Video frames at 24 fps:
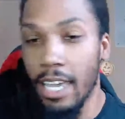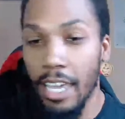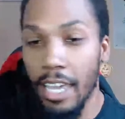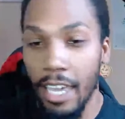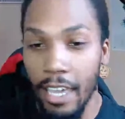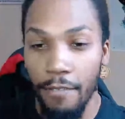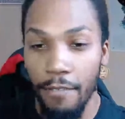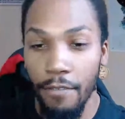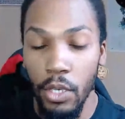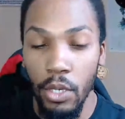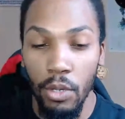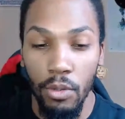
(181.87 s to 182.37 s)

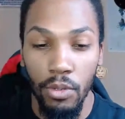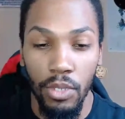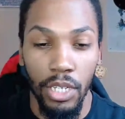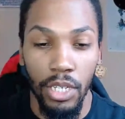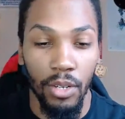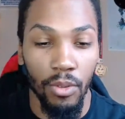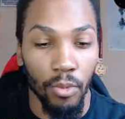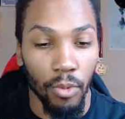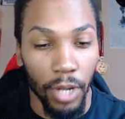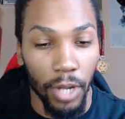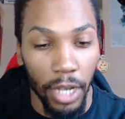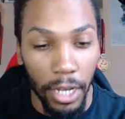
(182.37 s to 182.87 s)
If you
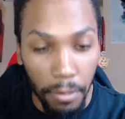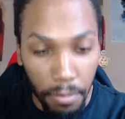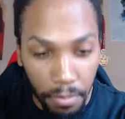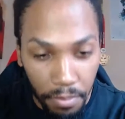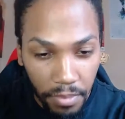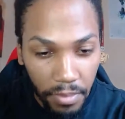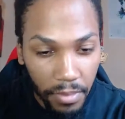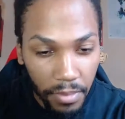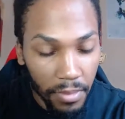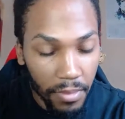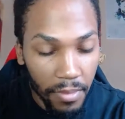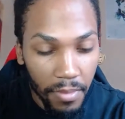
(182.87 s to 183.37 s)
didn't win,
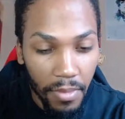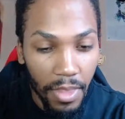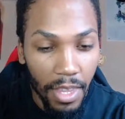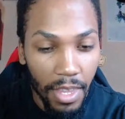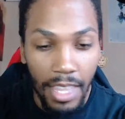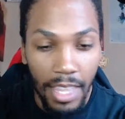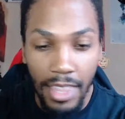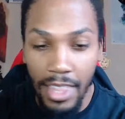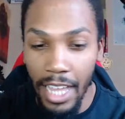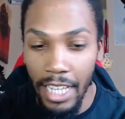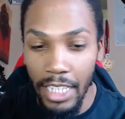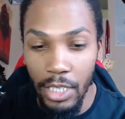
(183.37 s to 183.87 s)

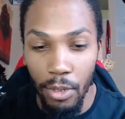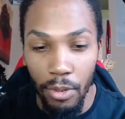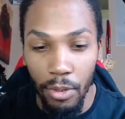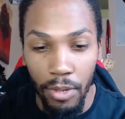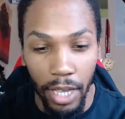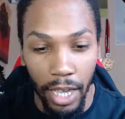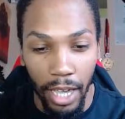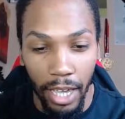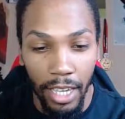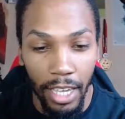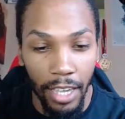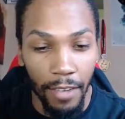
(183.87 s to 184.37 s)
that's
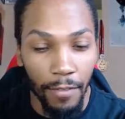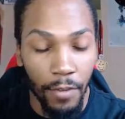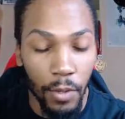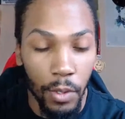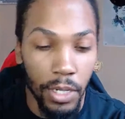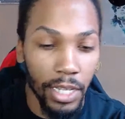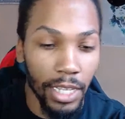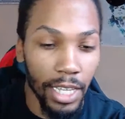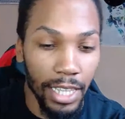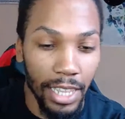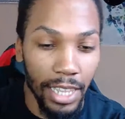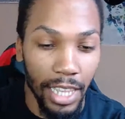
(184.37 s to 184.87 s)
okay. If you
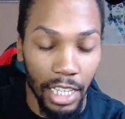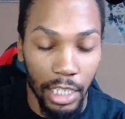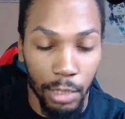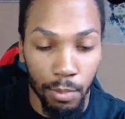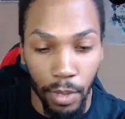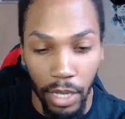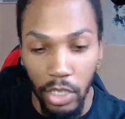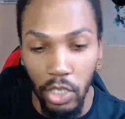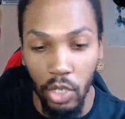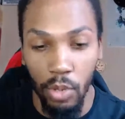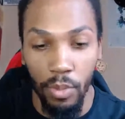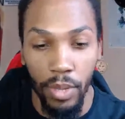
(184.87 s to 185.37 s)
didn't get that
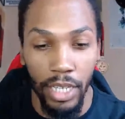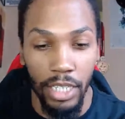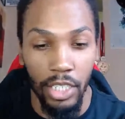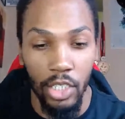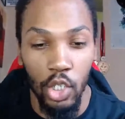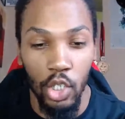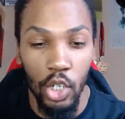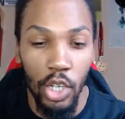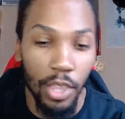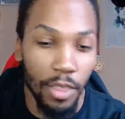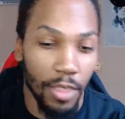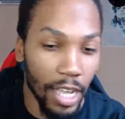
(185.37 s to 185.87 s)
special
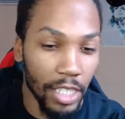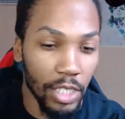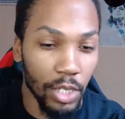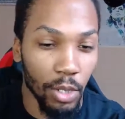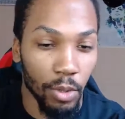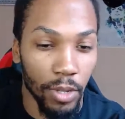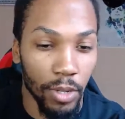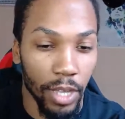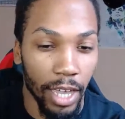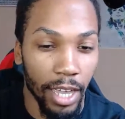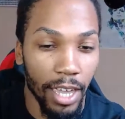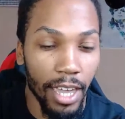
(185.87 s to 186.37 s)
message, that's
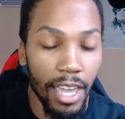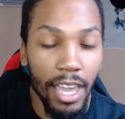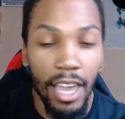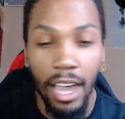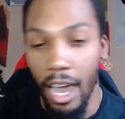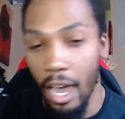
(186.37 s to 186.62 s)
okay.